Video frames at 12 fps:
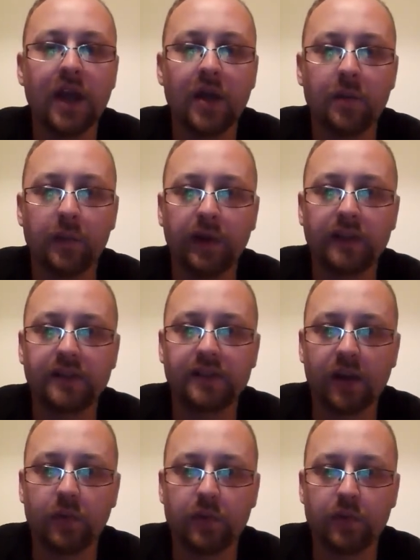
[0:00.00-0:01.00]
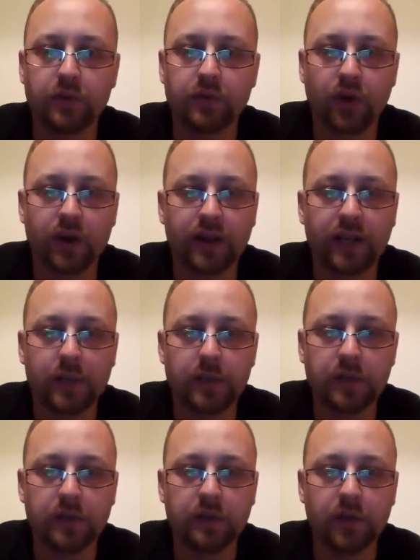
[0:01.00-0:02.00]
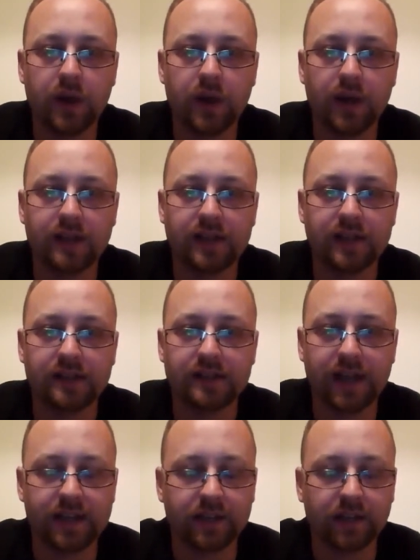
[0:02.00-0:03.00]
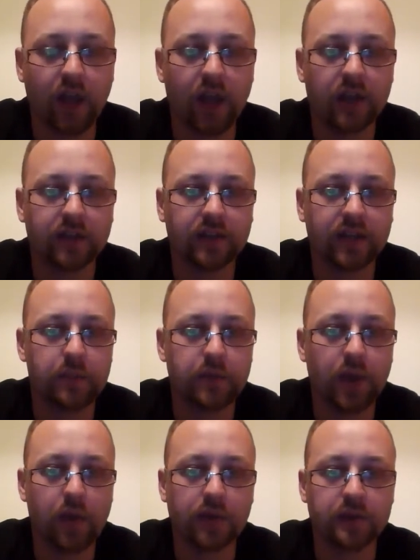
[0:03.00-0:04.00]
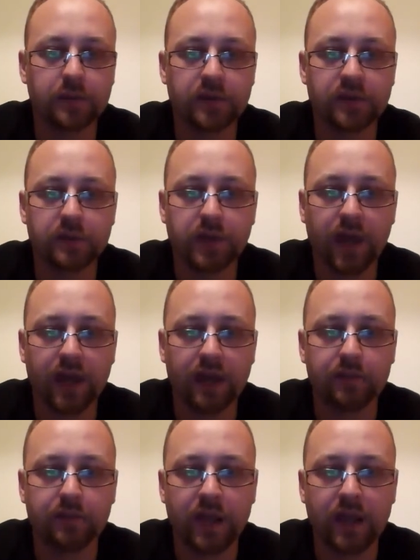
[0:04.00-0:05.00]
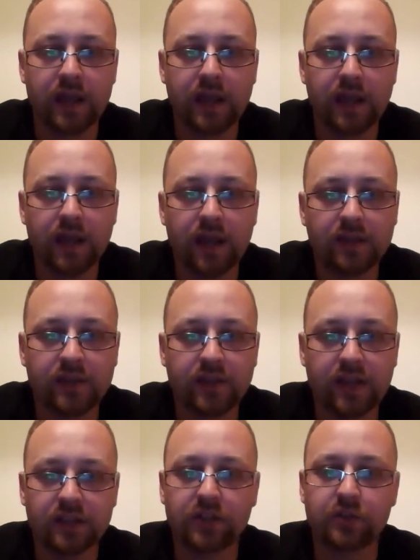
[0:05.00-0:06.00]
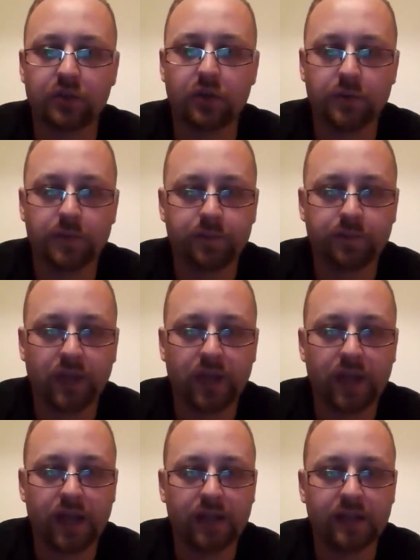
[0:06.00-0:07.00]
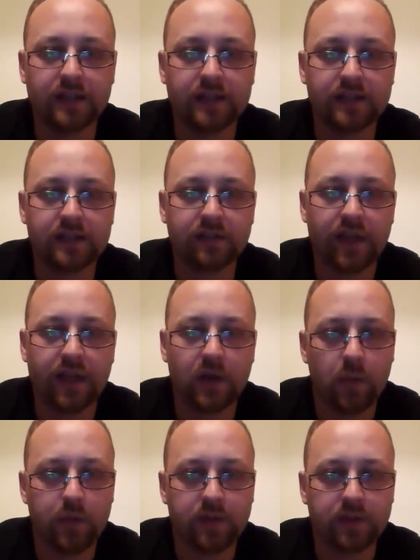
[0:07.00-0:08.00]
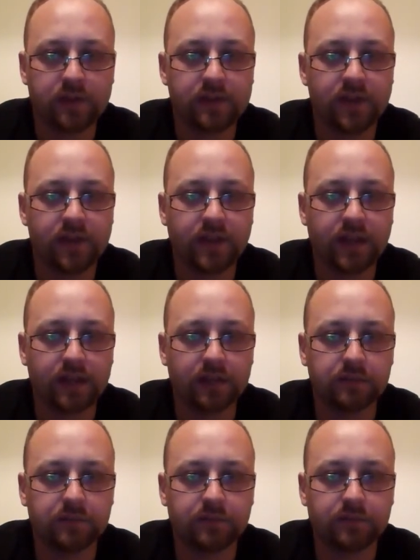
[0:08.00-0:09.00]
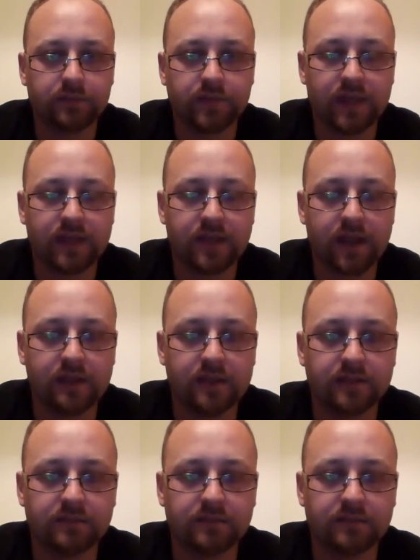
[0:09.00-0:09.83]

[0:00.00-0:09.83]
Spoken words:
But we will try and keep you as entertaining and keep you going as much as we can. So that's the draw, and this is the Fat Hobbit signing out. Thanks, guys.